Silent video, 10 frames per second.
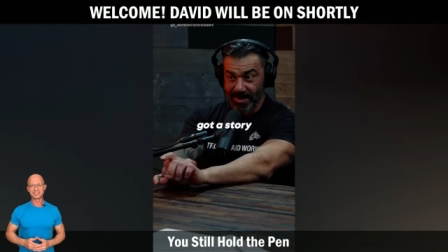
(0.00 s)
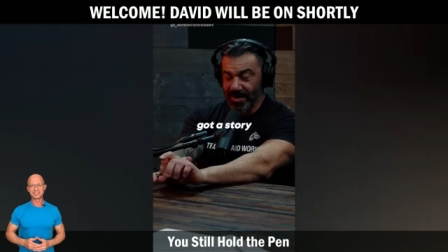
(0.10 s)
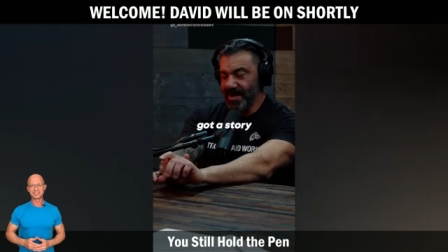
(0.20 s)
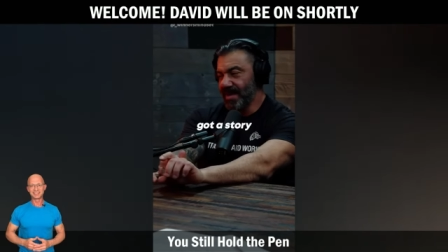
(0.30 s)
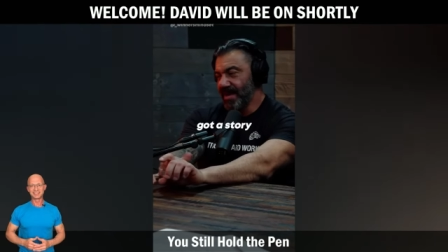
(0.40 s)

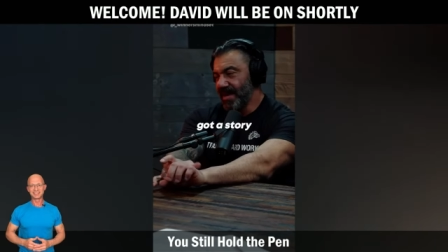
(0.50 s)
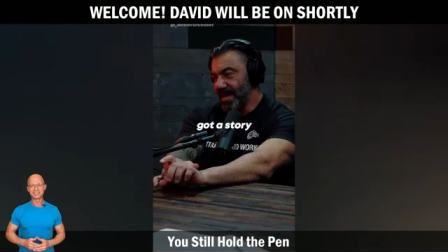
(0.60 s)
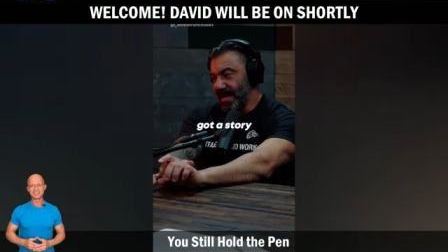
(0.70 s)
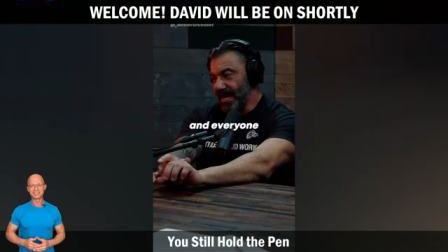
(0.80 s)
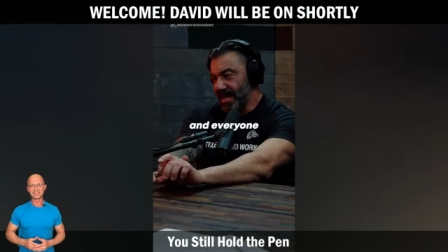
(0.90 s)

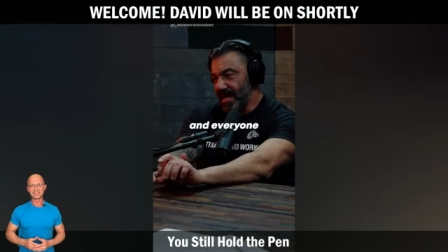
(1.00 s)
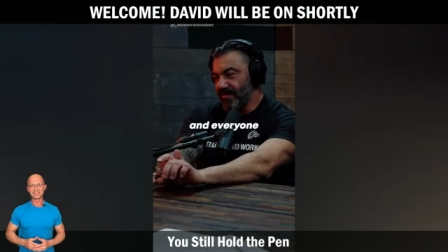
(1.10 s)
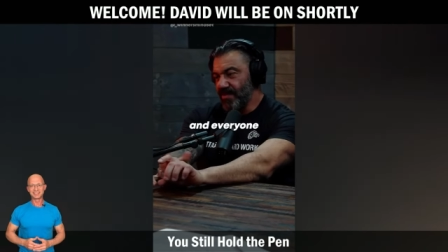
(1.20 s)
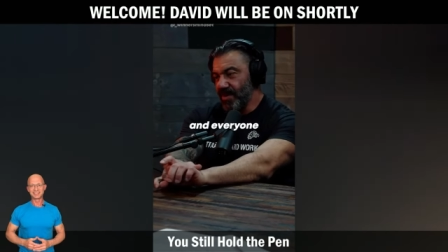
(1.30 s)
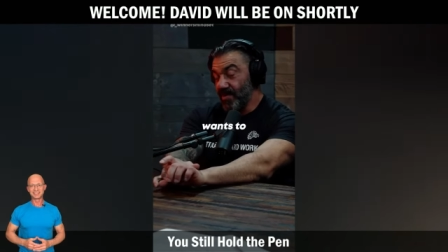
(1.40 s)
And
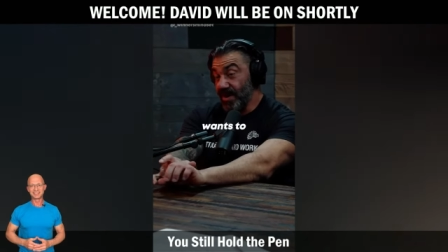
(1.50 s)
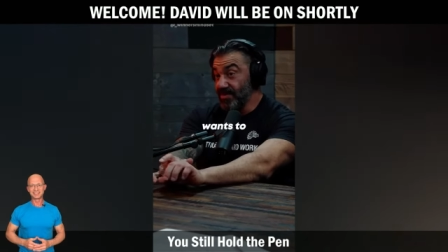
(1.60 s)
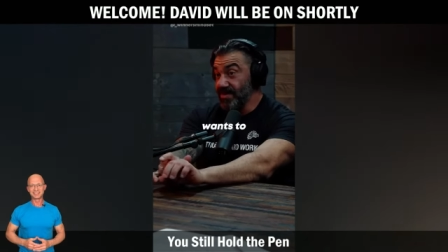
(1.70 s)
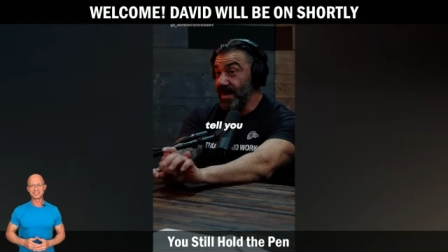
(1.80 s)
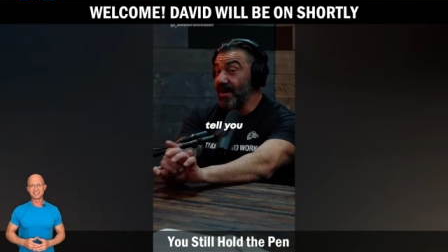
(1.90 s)
everyone wants
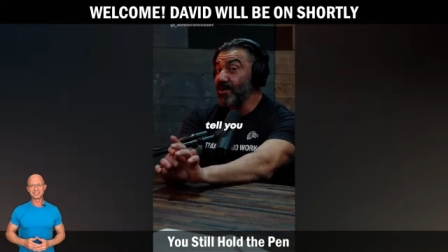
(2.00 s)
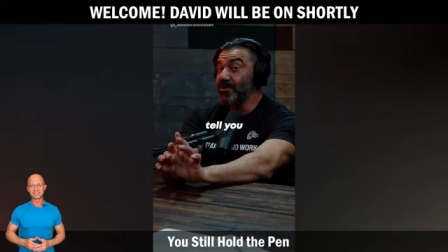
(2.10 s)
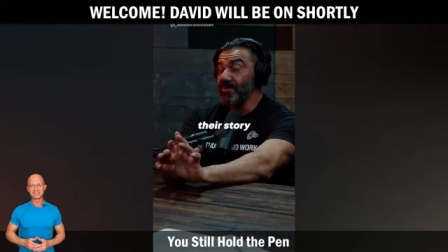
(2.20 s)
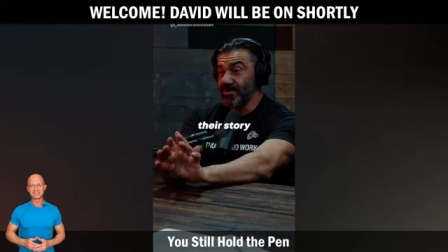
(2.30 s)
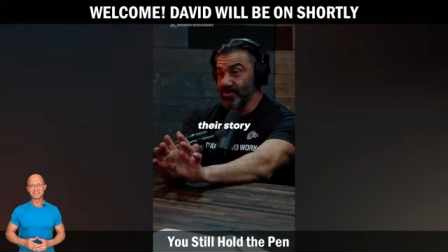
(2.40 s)
to tell
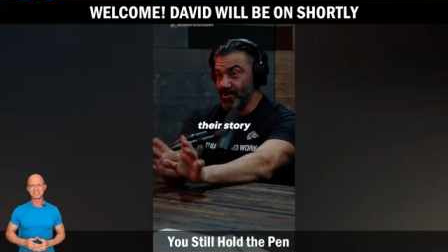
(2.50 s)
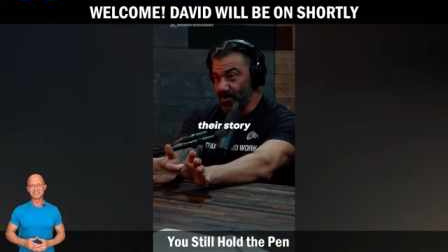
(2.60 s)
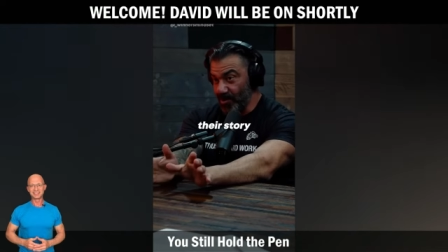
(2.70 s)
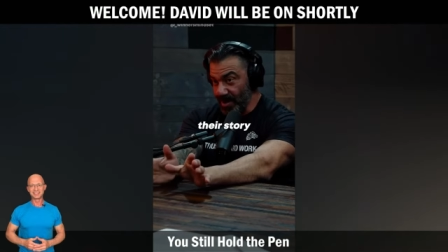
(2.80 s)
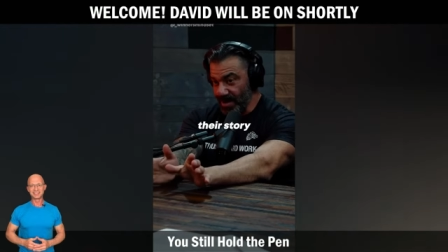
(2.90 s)
you their
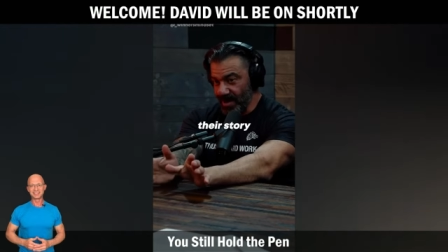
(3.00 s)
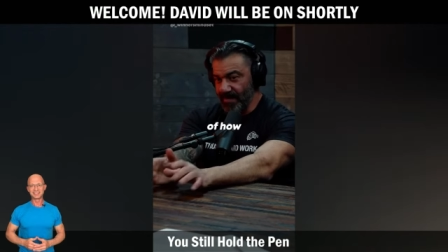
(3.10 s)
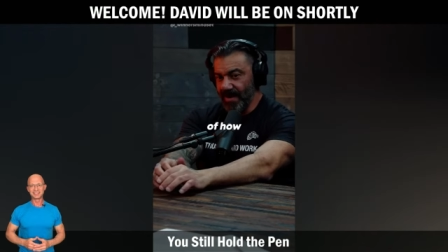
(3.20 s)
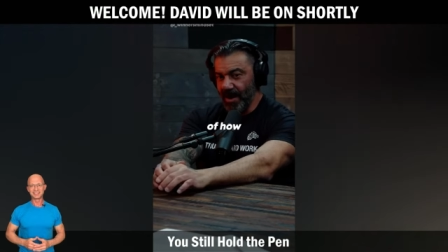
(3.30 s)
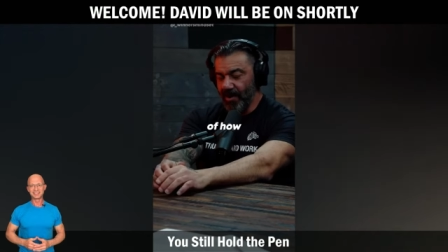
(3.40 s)
story
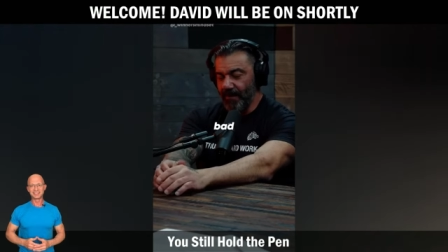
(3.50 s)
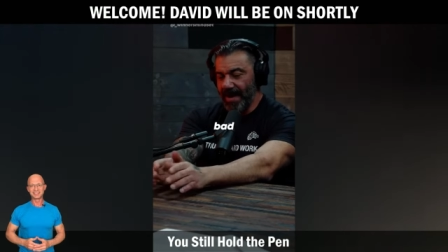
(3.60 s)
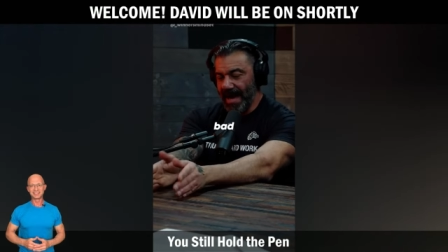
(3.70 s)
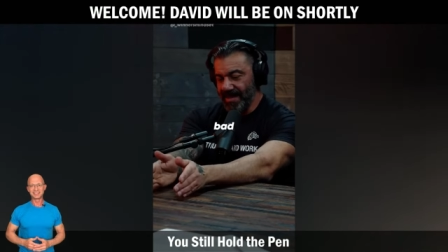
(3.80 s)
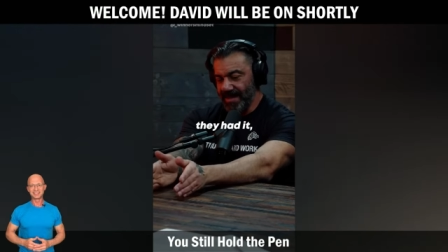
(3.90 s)
of how
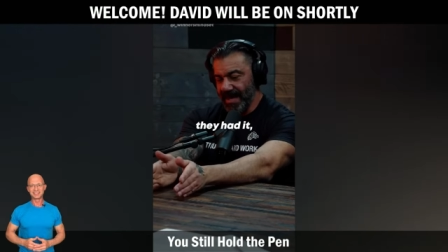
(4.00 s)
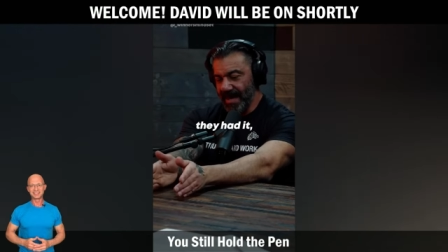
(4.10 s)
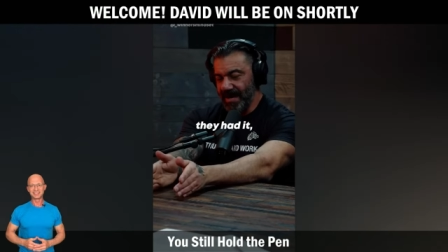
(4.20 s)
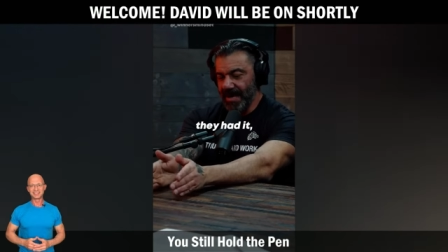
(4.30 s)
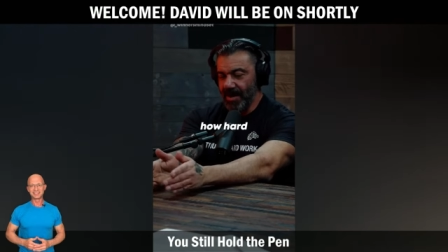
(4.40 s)
bad they
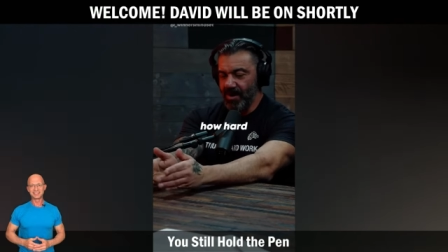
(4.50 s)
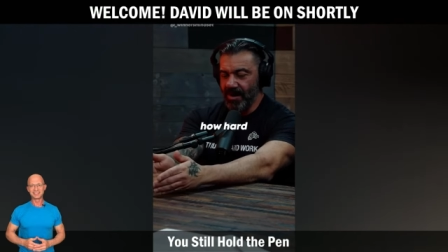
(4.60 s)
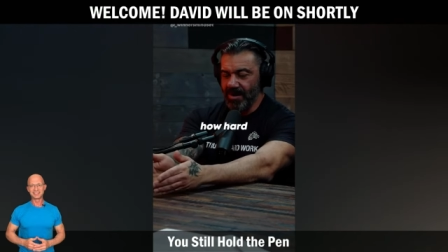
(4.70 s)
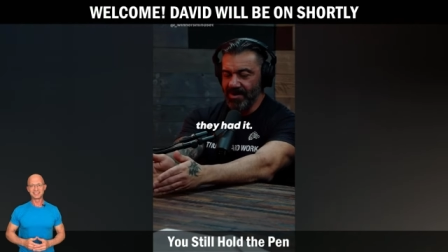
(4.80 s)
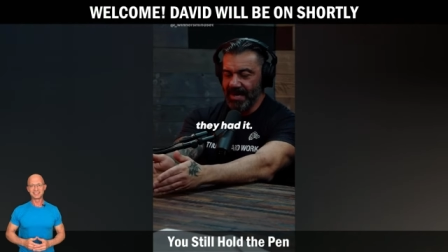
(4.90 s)
had it, how
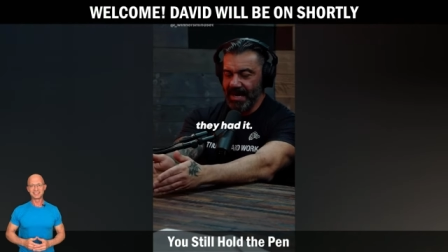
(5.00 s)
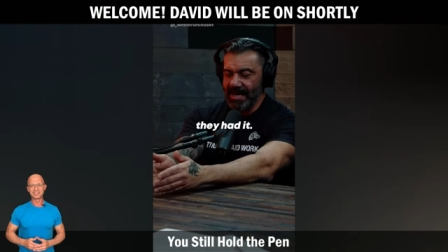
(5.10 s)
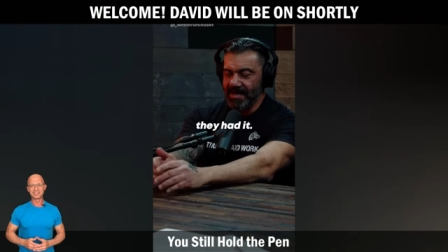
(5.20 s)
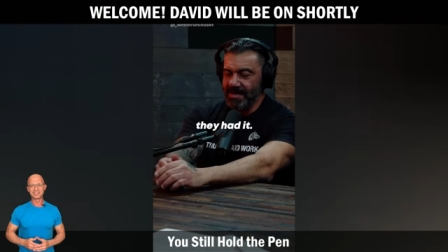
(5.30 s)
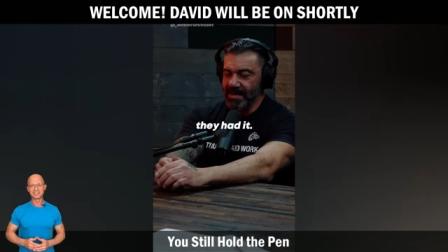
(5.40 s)
hard they
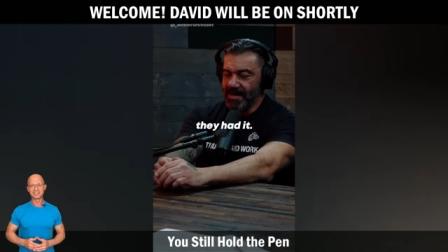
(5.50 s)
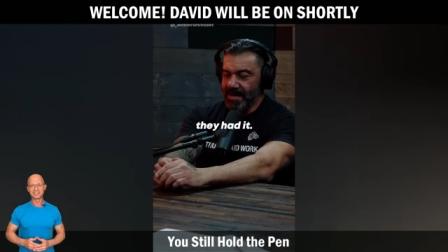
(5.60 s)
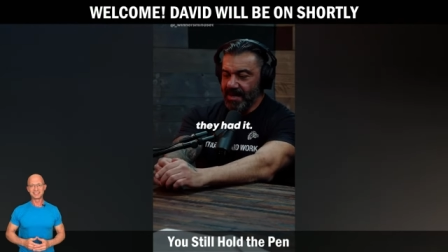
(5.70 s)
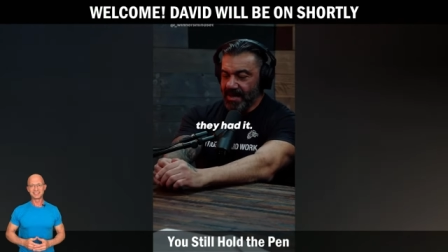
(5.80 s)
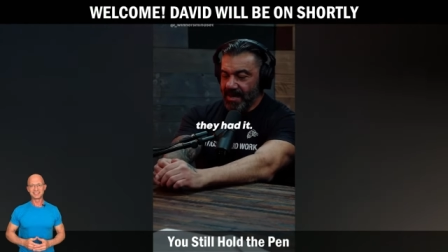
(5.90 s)
had it.
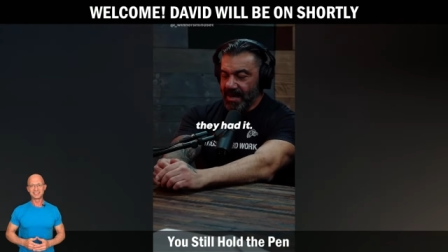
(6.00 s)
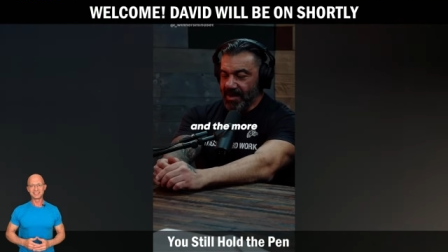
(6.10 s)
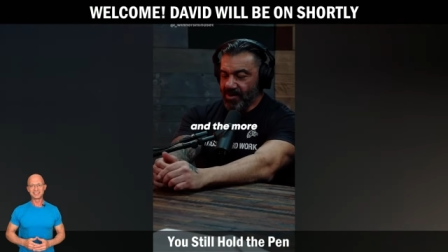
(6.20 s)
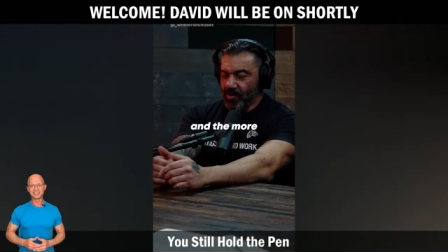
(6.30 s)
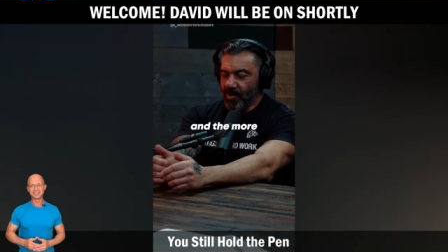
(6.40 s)

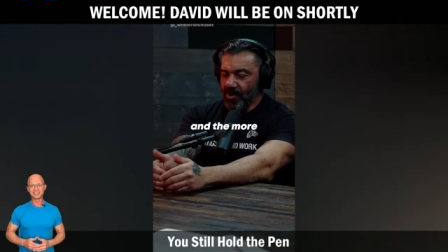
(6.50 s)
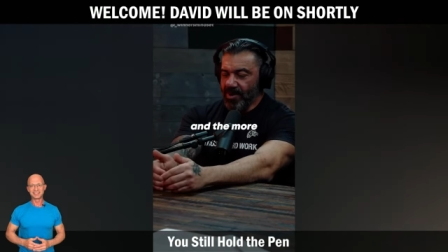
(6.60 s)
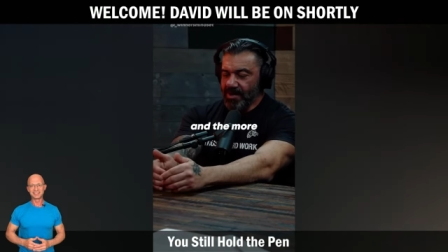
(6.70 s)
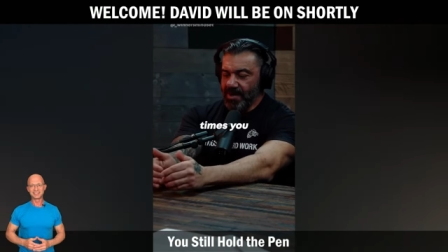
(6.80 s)
And the more